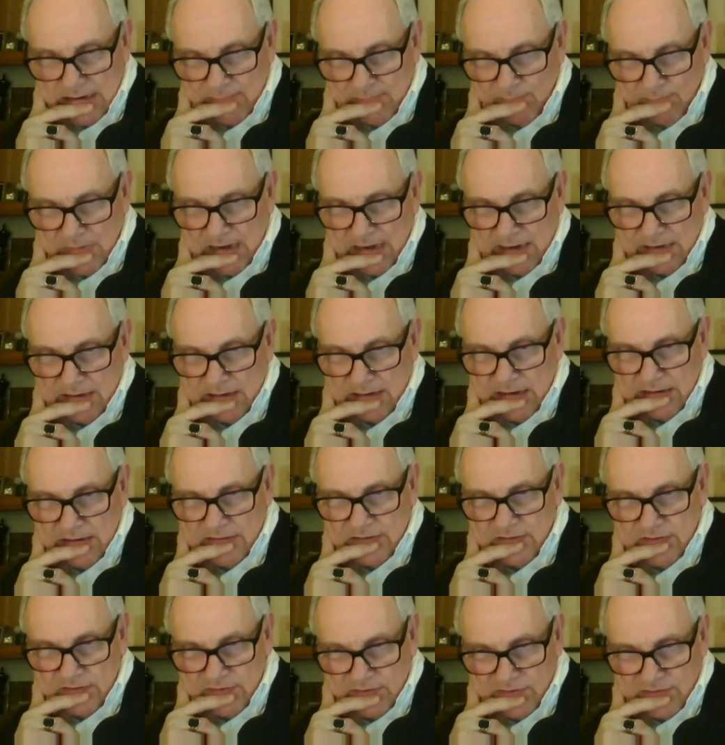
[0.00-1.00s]
I'd
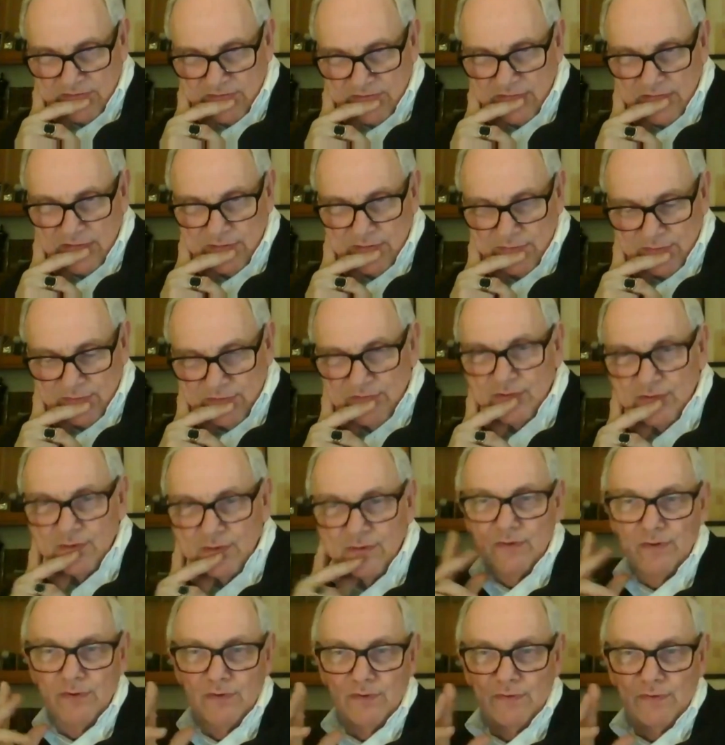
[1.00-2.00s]
like to turn
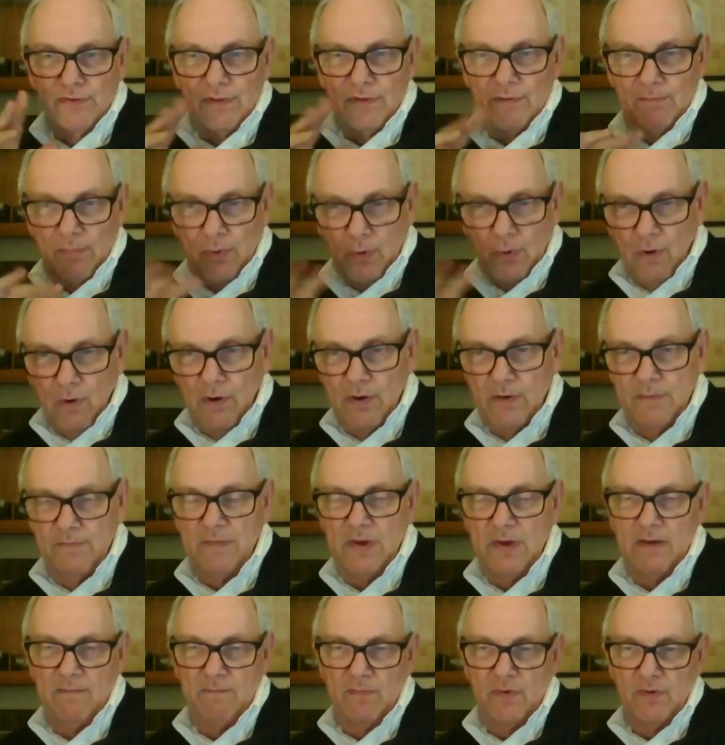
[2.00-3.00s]
to the
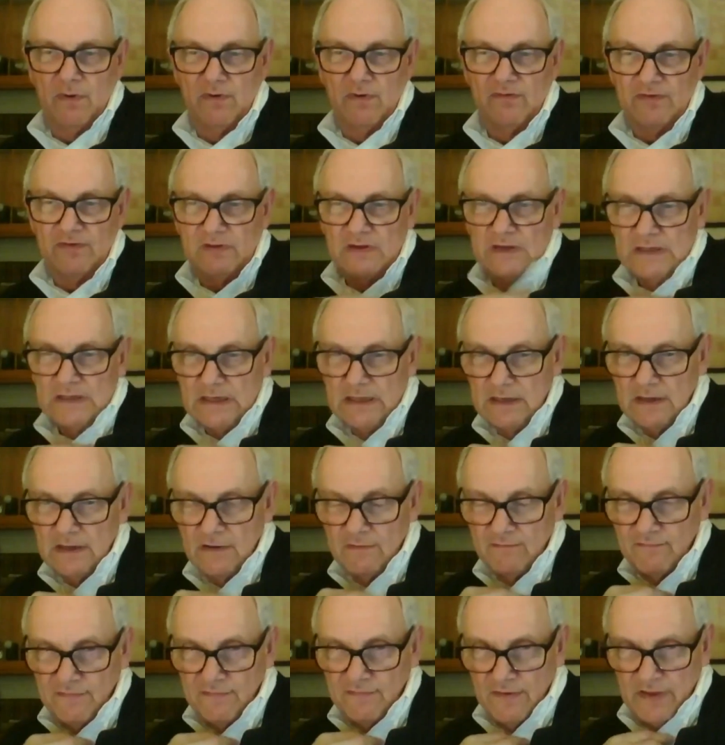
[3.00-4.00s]
board members
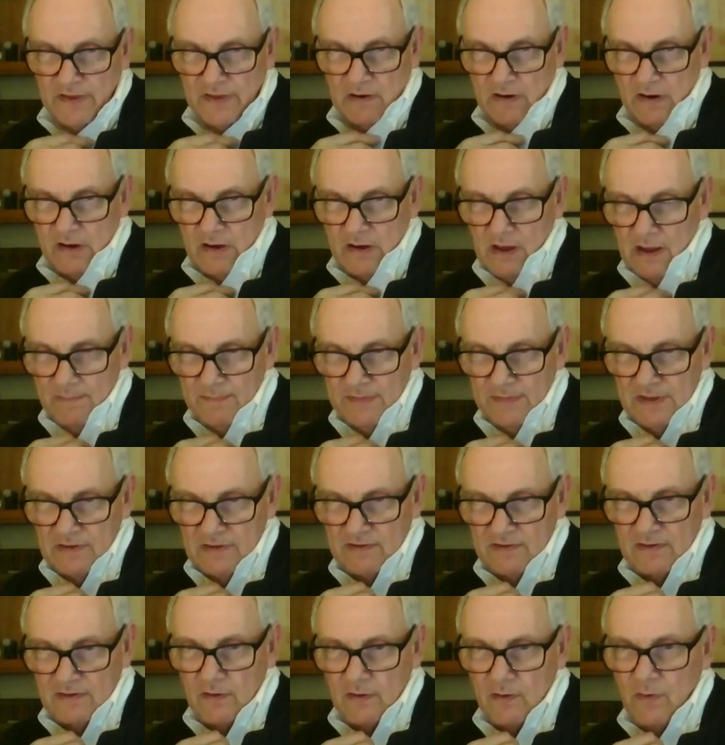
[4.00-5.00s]
for their
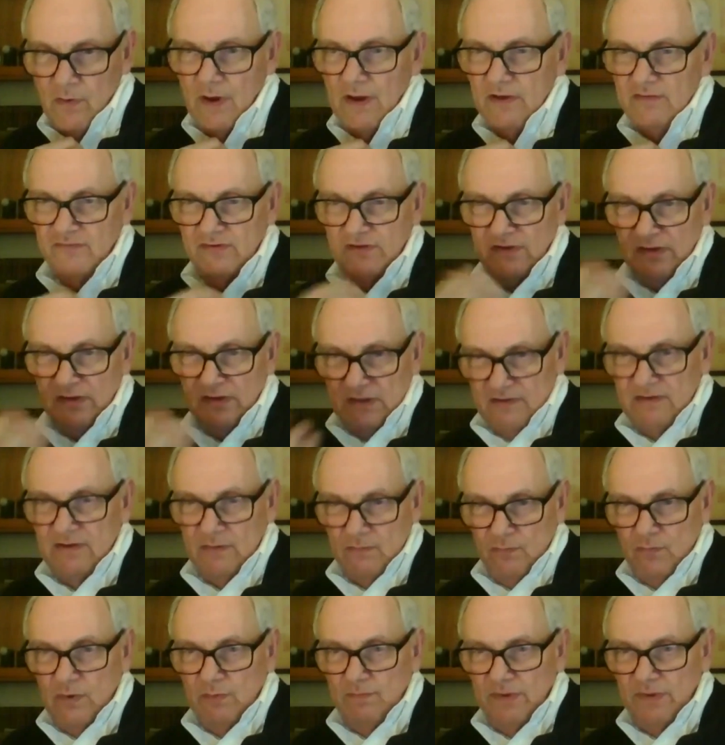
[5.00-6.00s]
comments and questions.
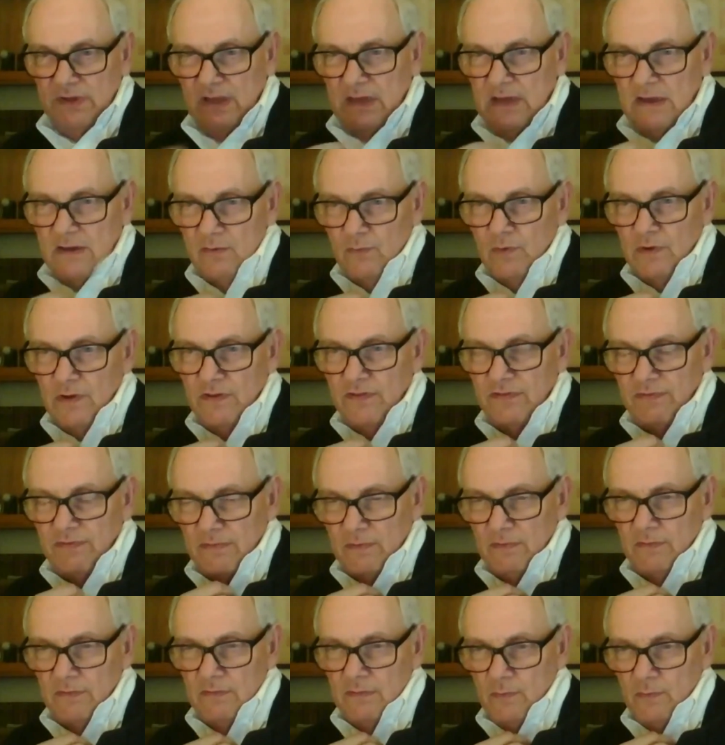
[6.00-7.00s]
And we'll begin
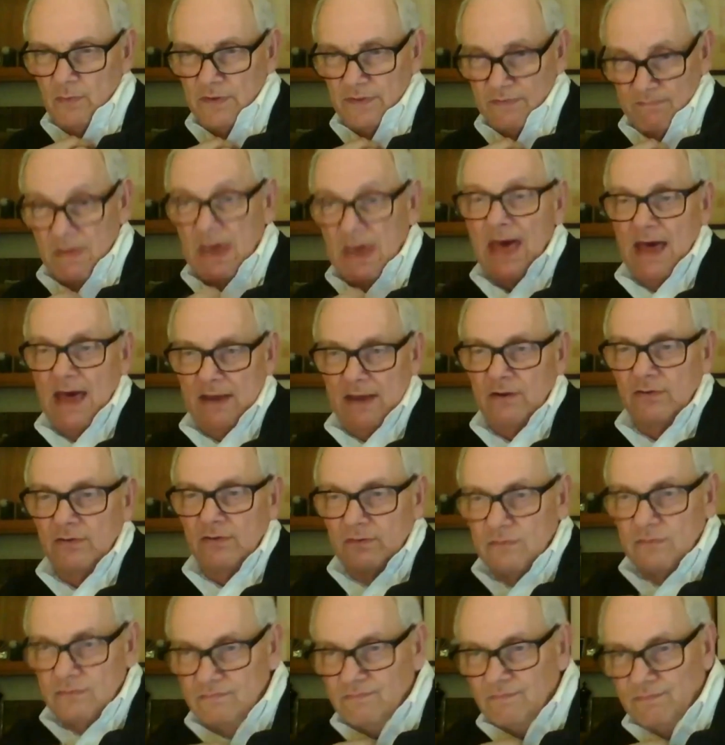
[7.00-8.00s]
with Matt,
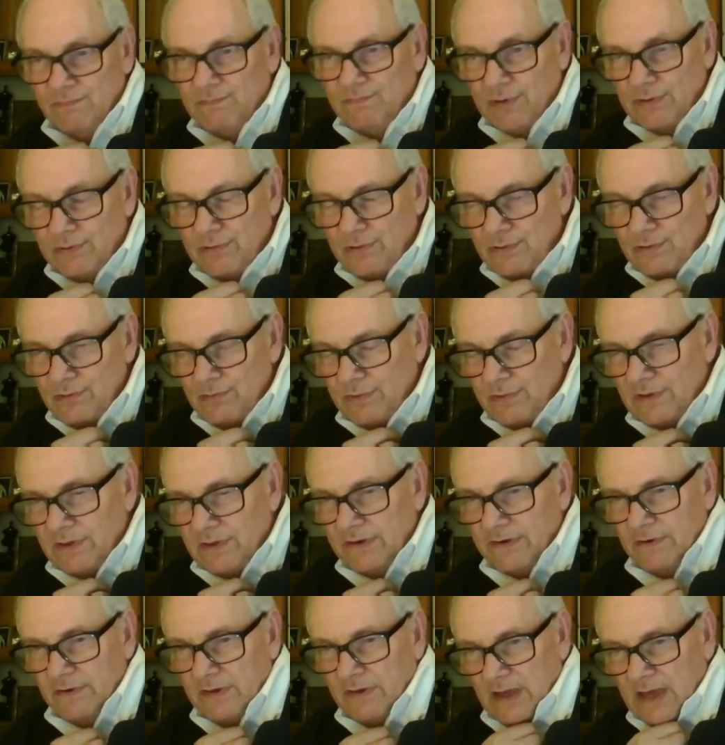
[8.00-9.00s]
who
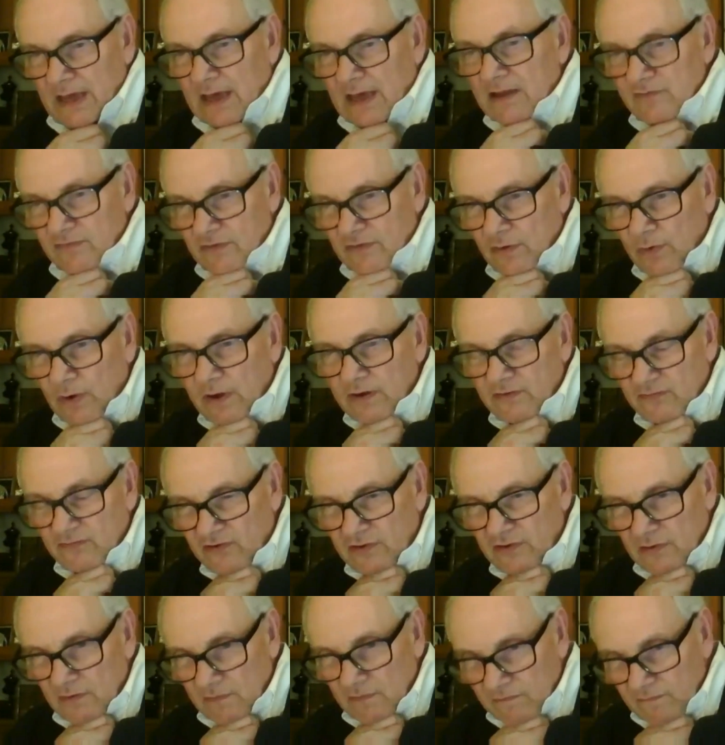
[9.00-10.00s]
clearly has a
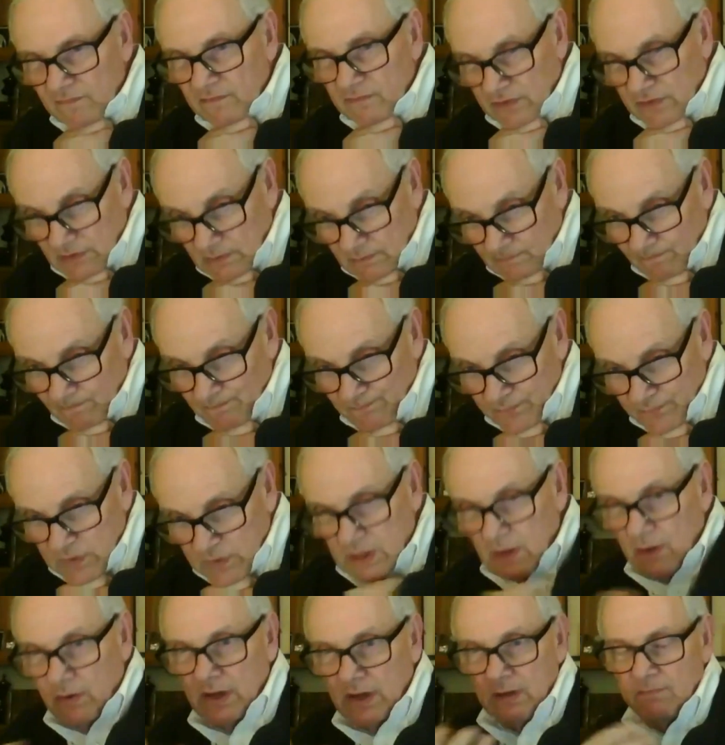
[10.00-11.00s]
question.
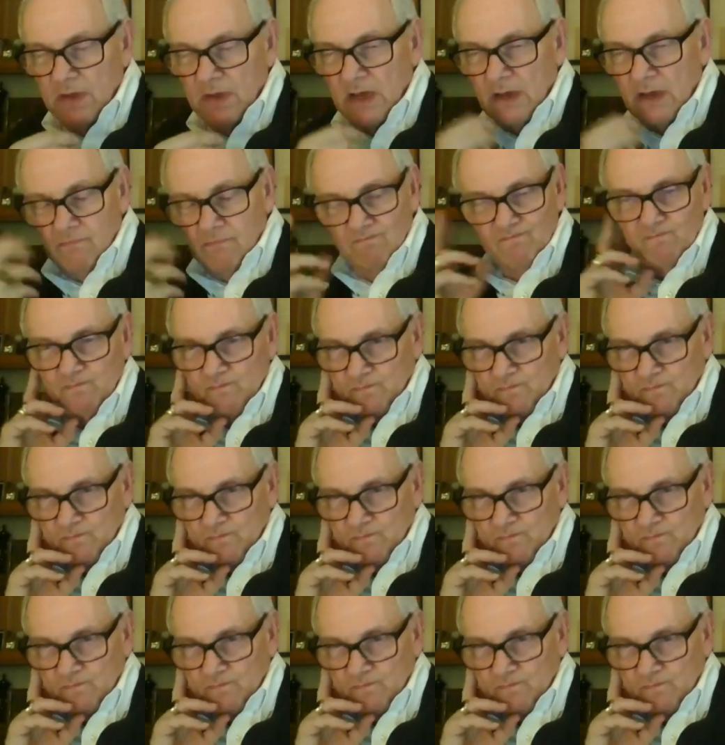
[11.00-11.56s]
Go ahead, Matt.